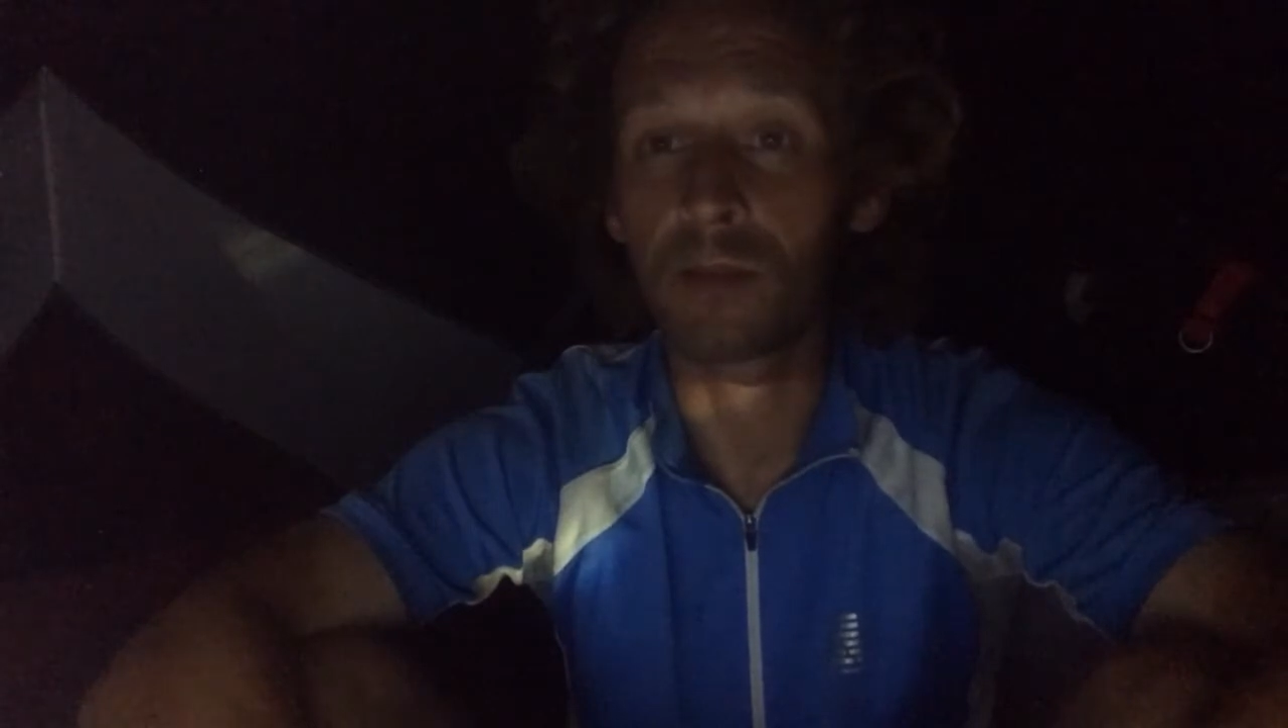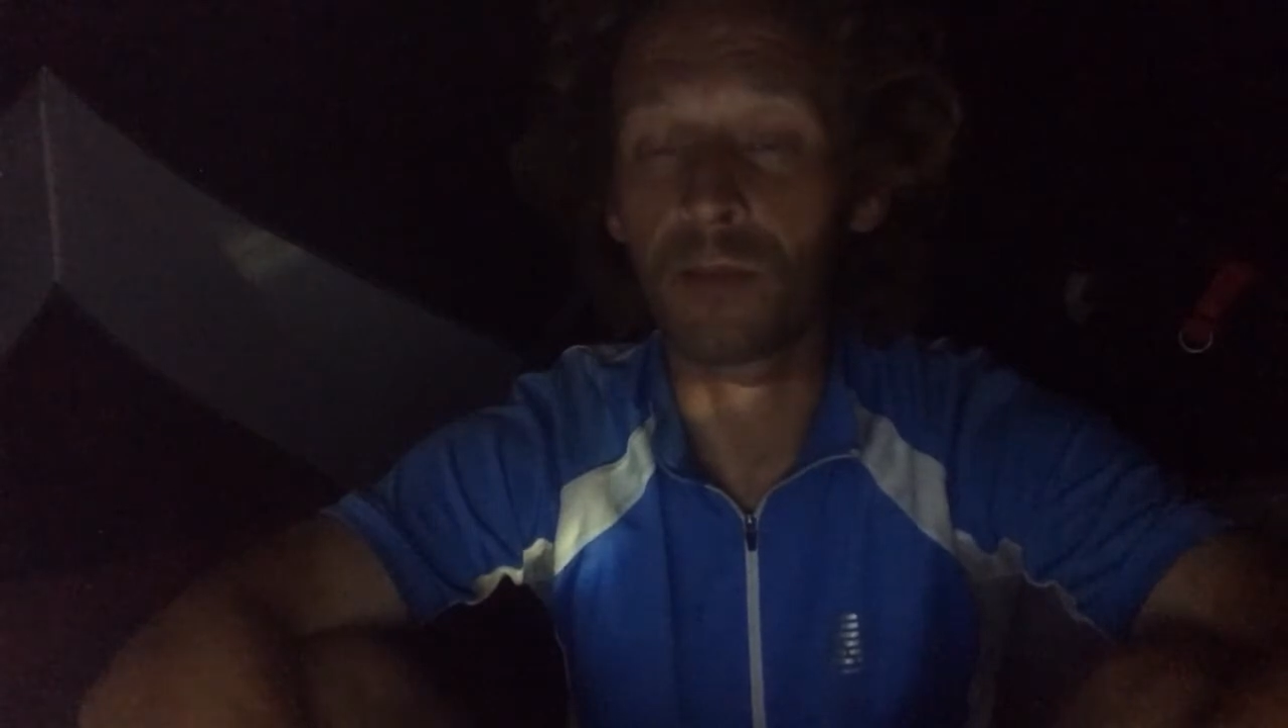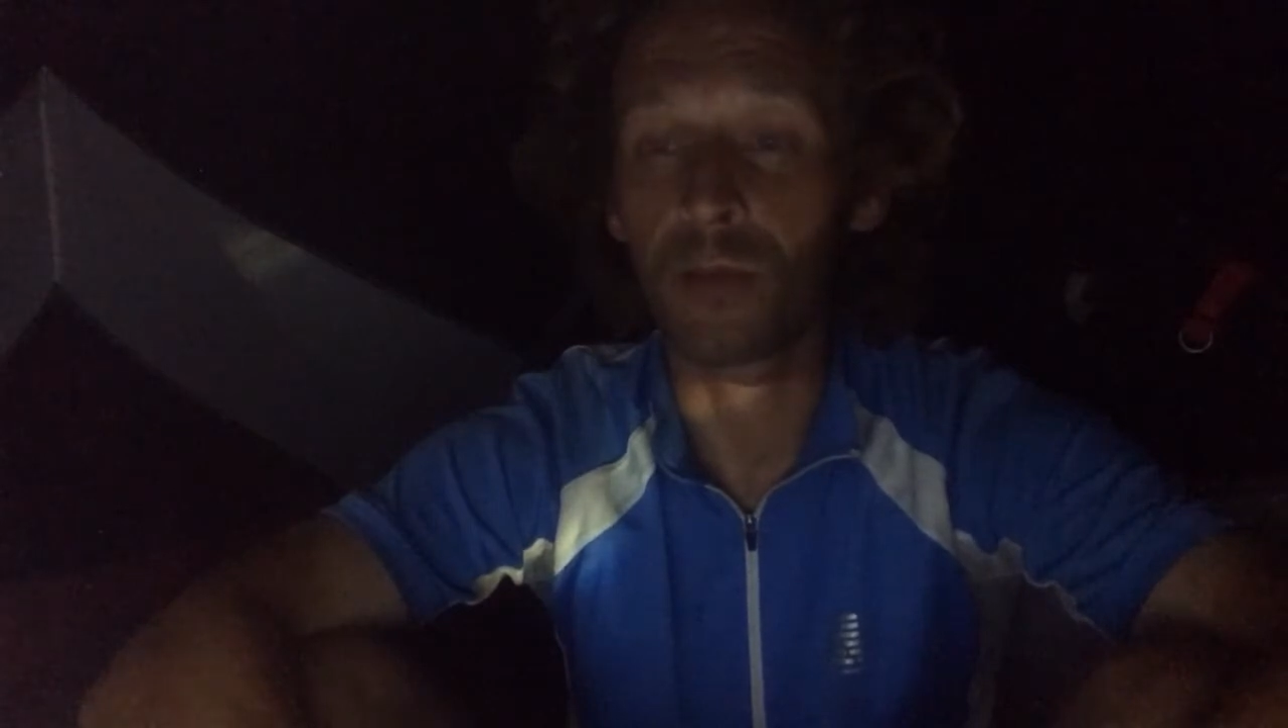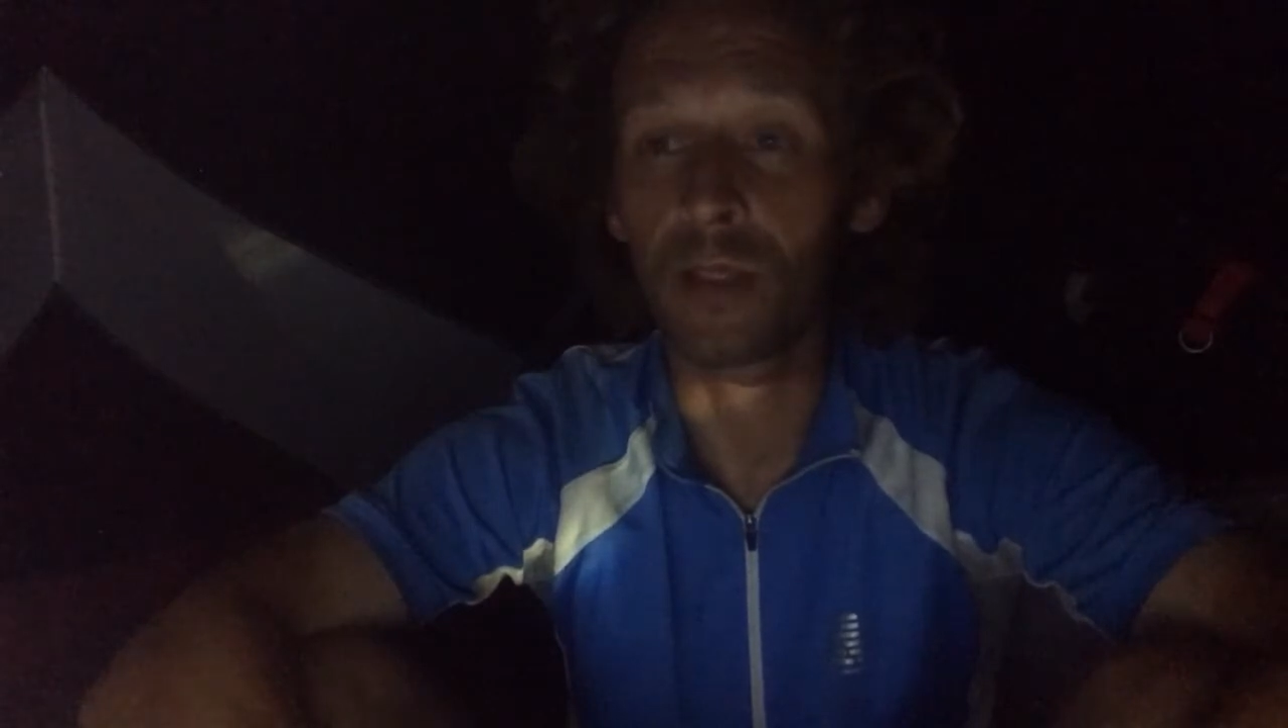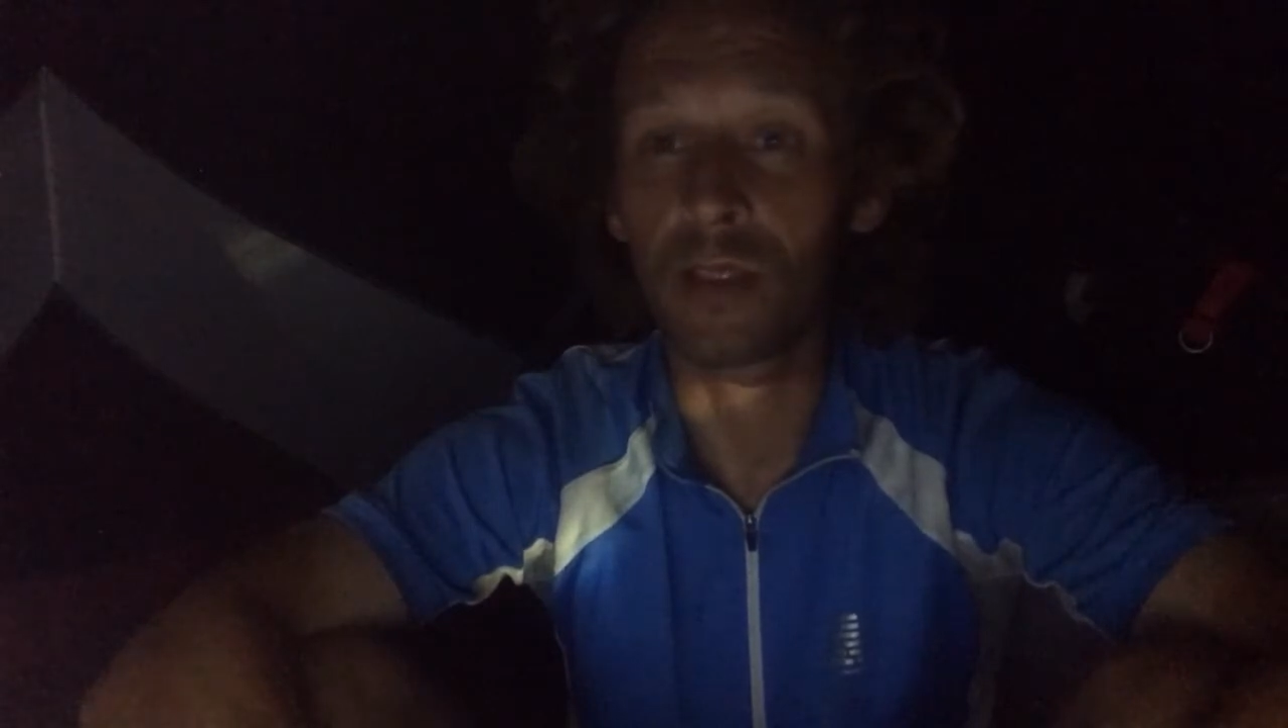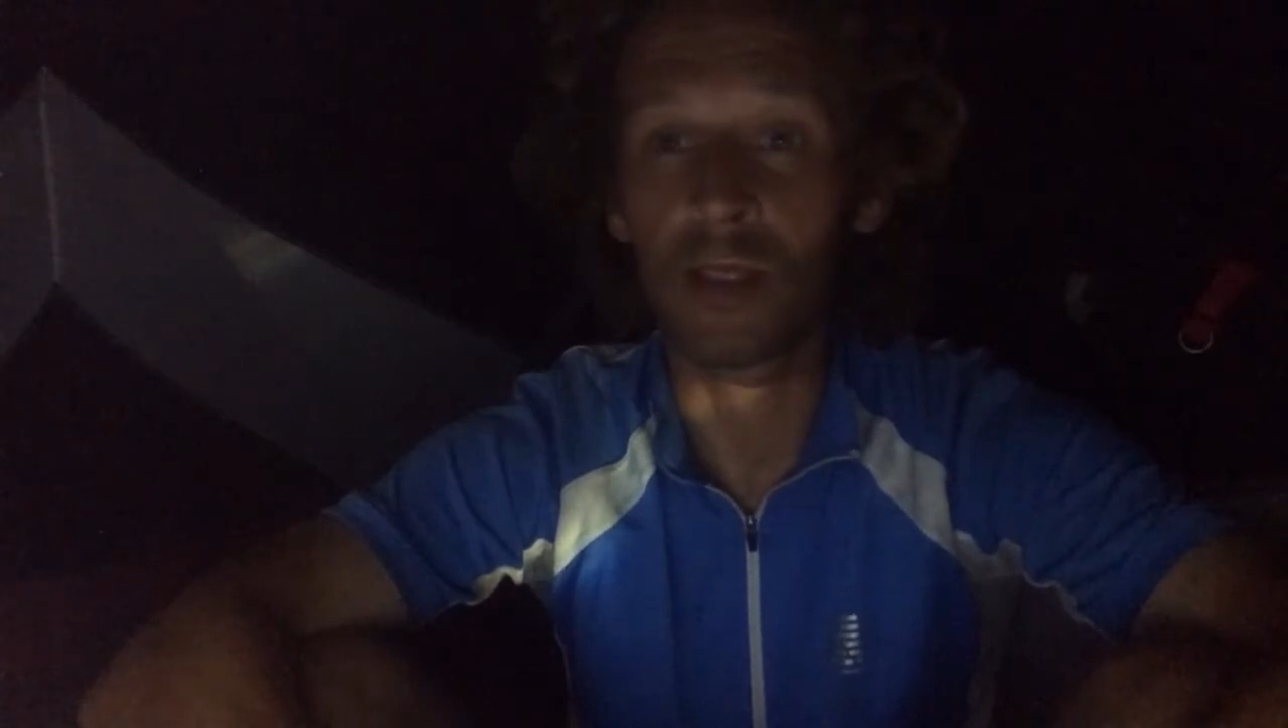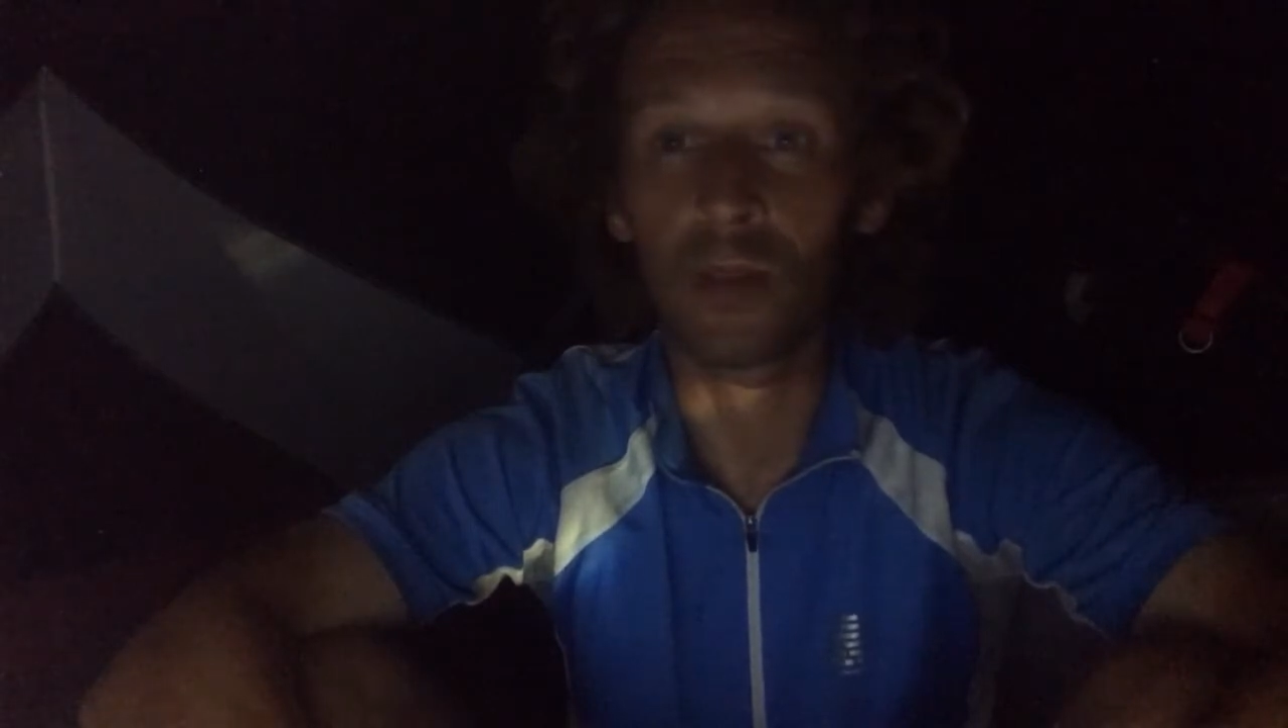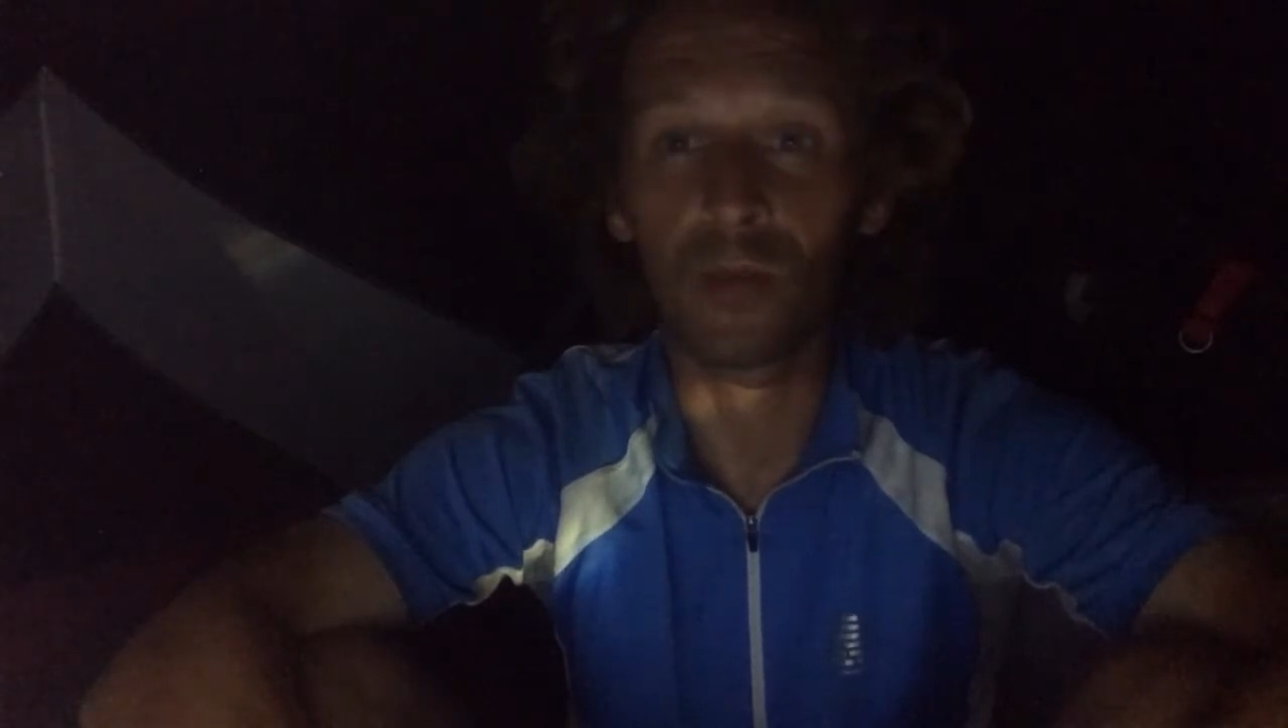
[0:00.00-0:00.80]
through these little